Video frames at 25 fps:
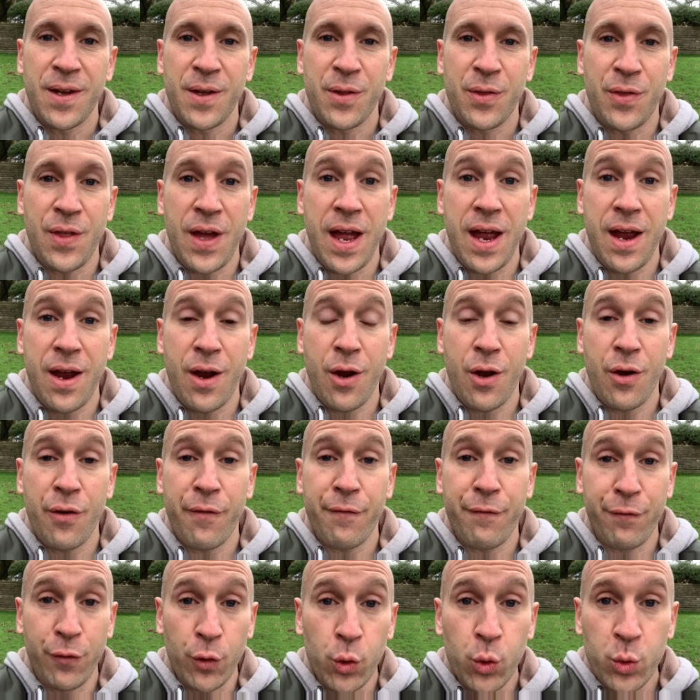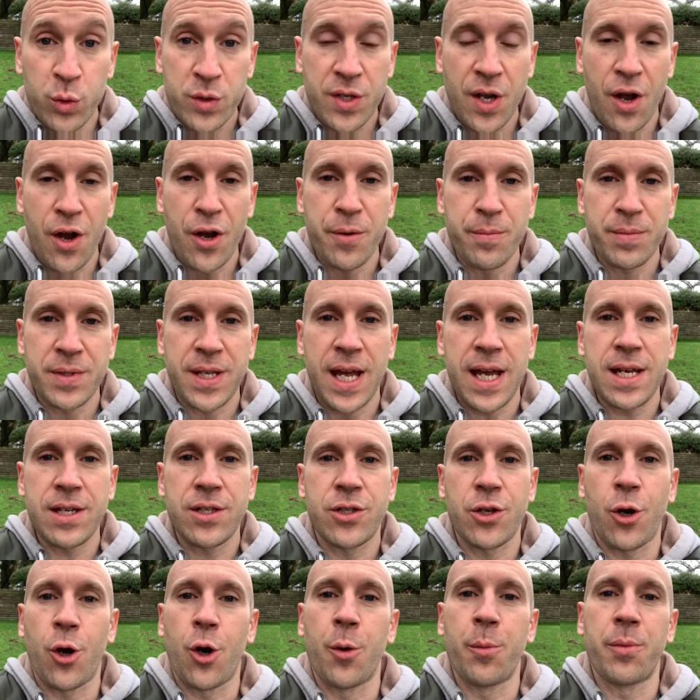their full-time day
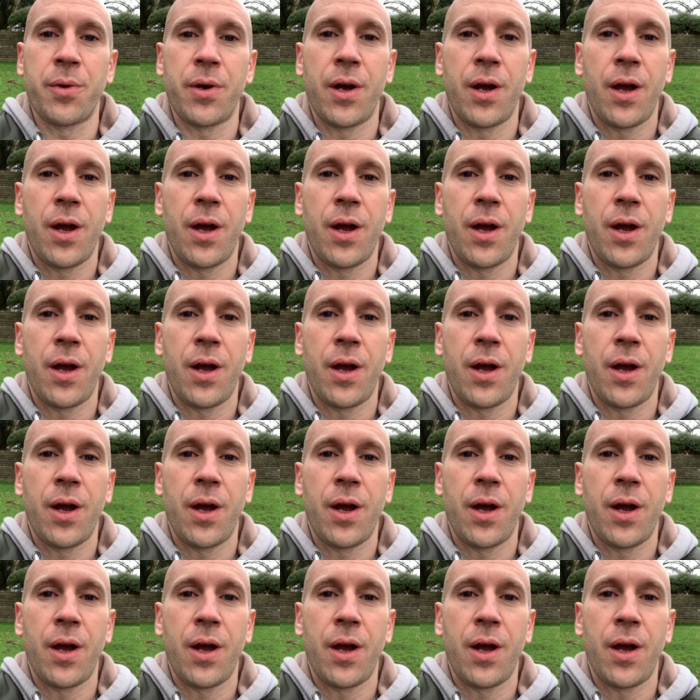job.